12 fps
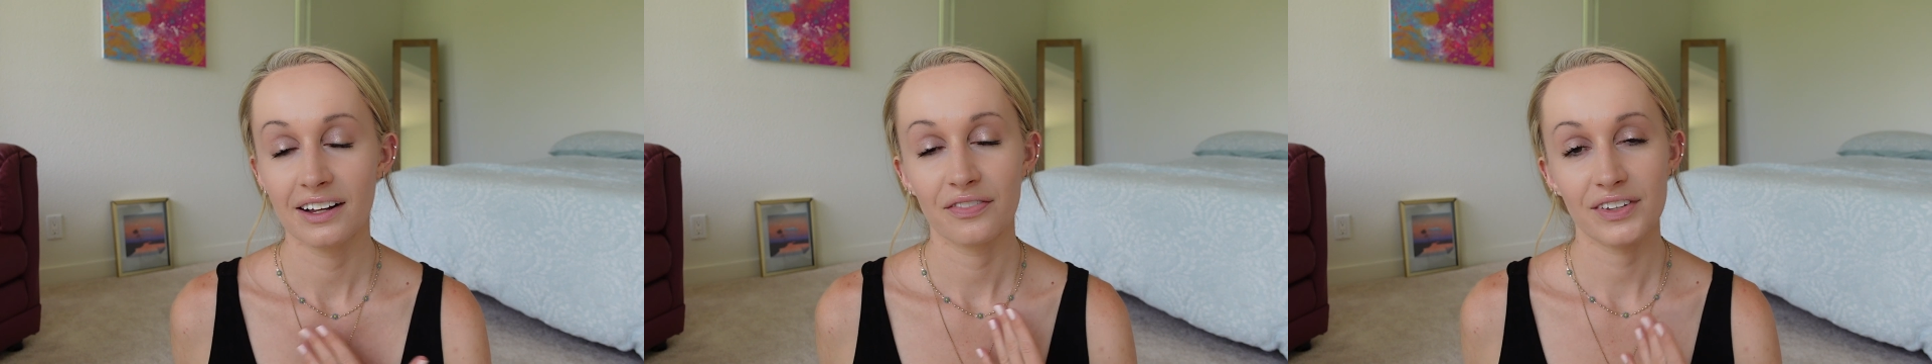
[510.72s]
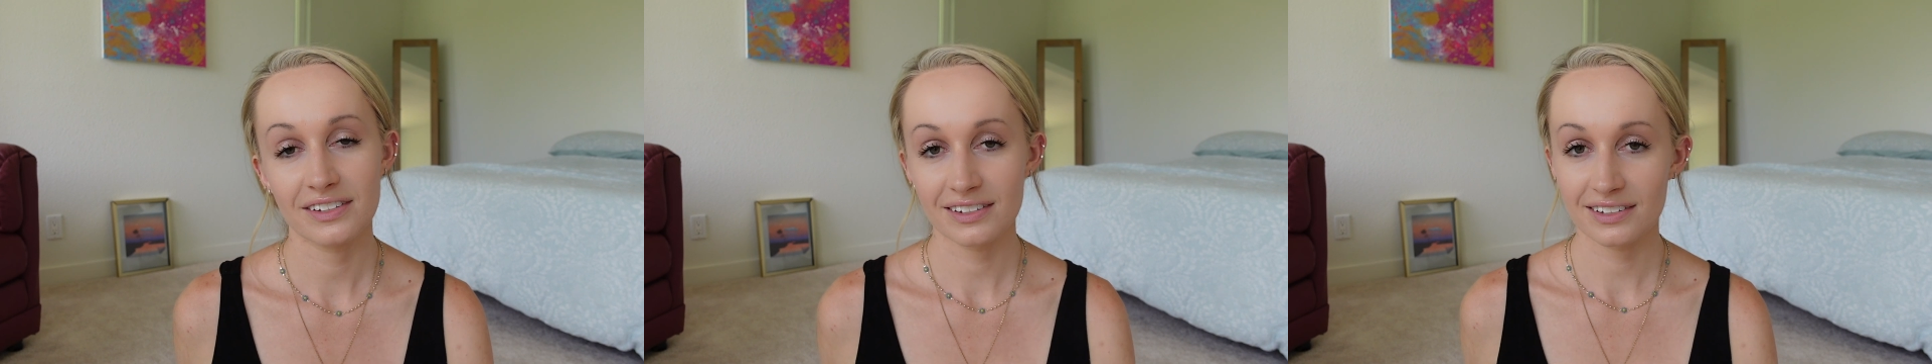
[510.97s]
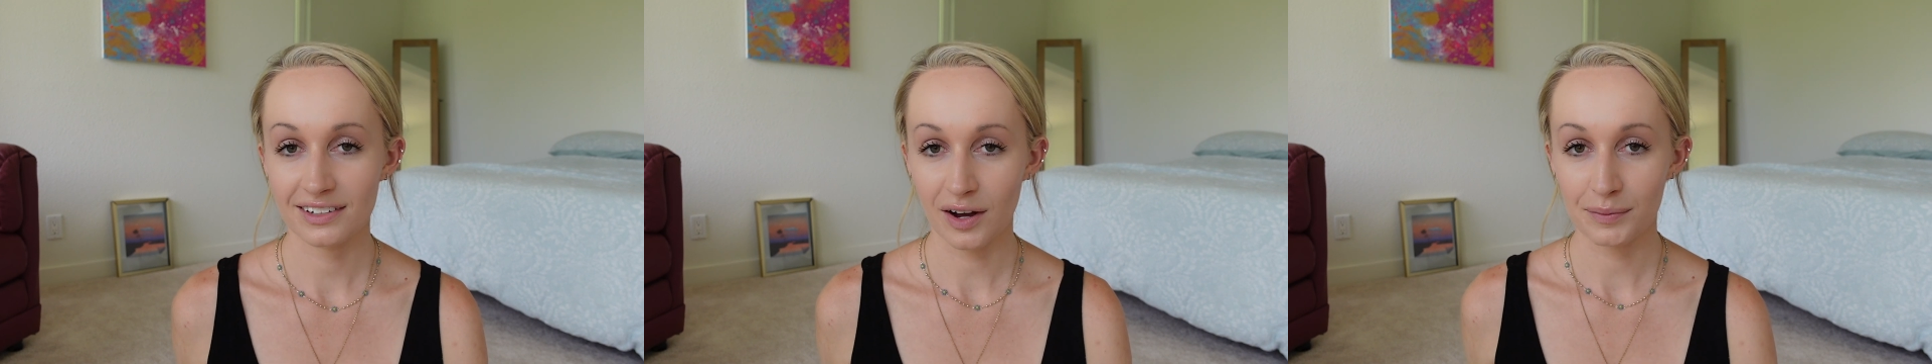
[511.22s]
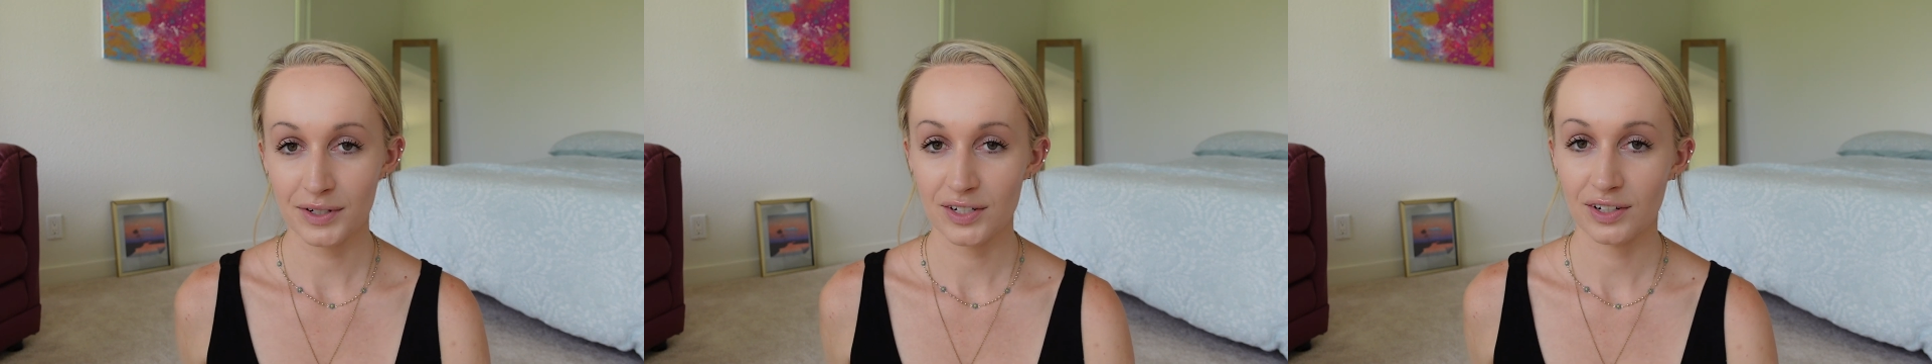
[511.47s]
This is an
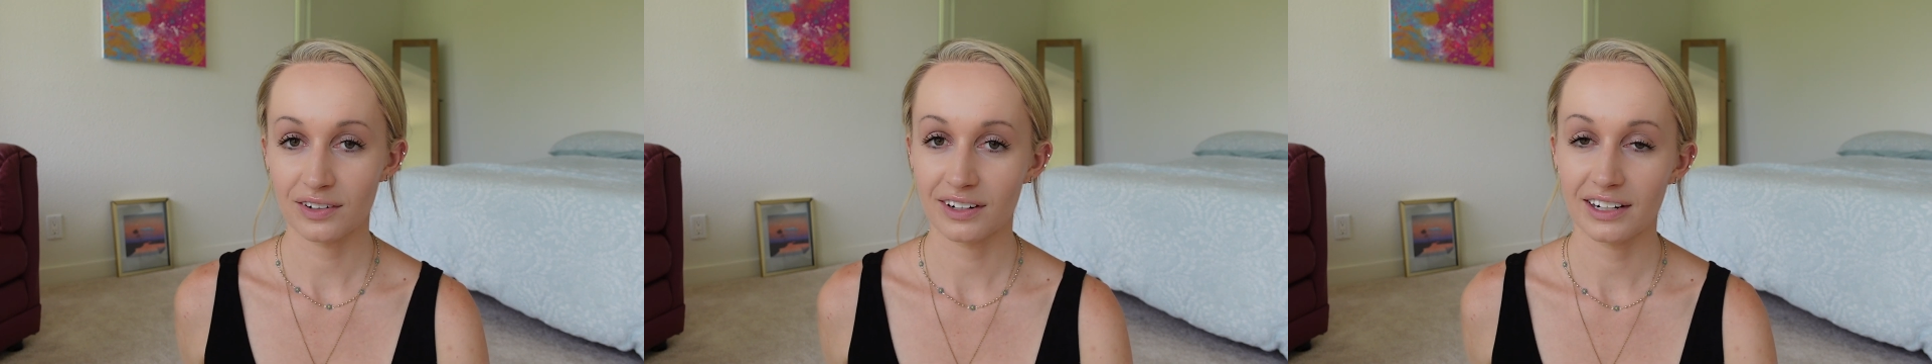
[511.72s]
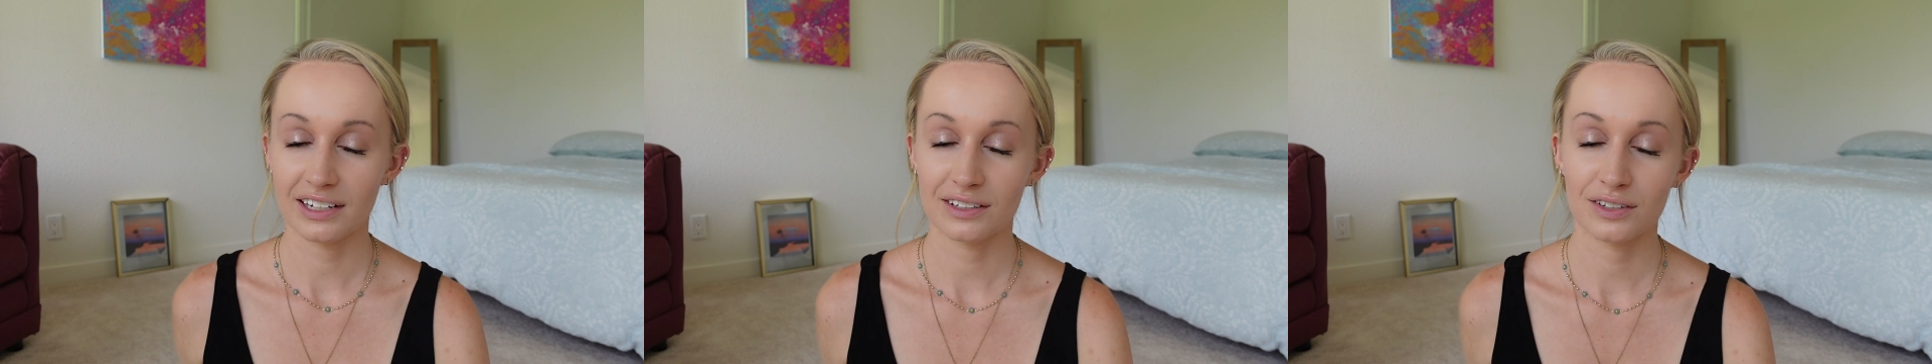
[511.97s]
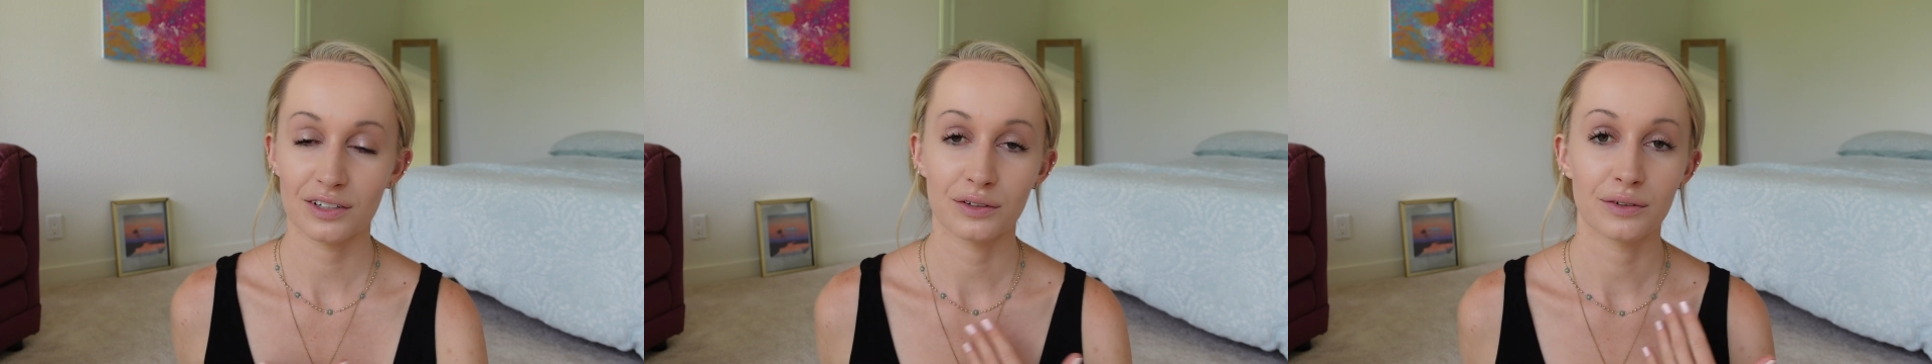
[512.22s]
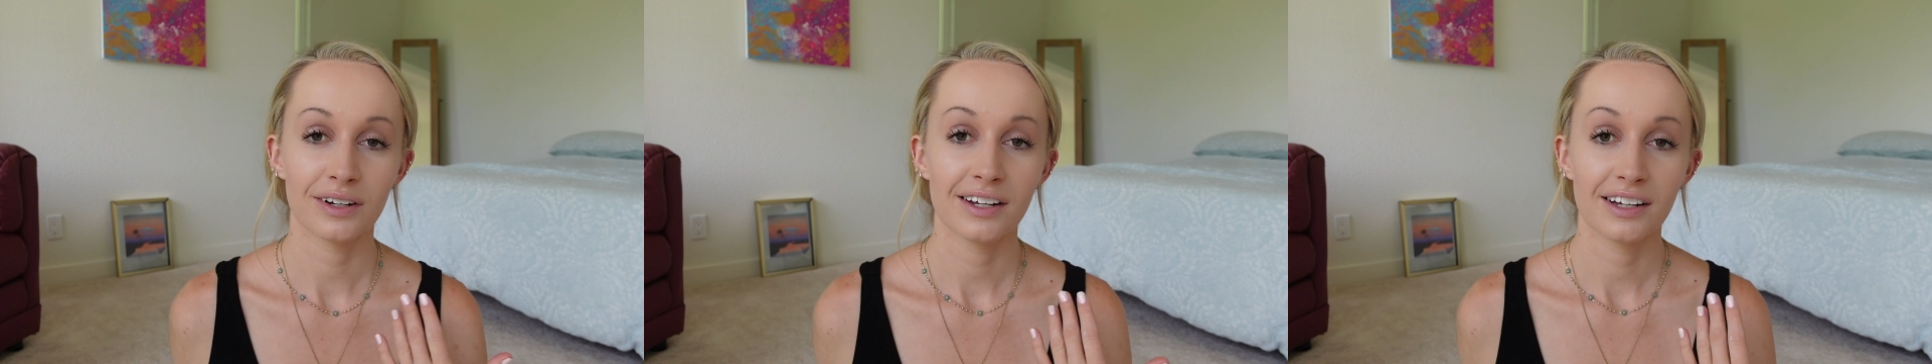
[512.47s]
opportunity to